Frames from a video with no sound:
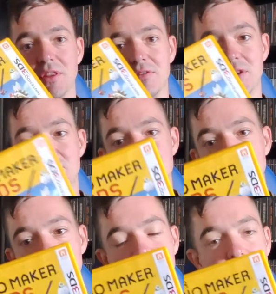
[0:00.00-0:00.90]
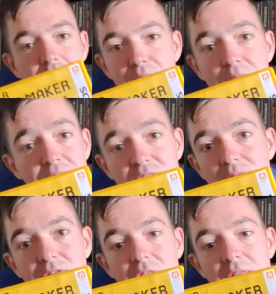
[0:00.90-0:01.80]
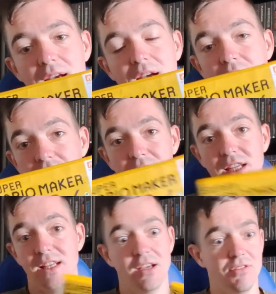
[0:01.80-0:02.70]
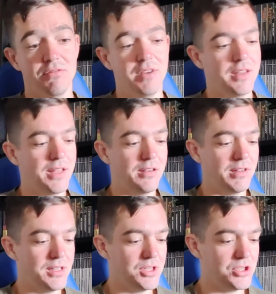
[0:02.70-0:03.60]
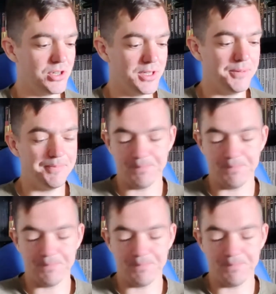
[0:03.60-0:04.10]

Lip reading: in the future it might be something that I sit down and find that I really enjoy.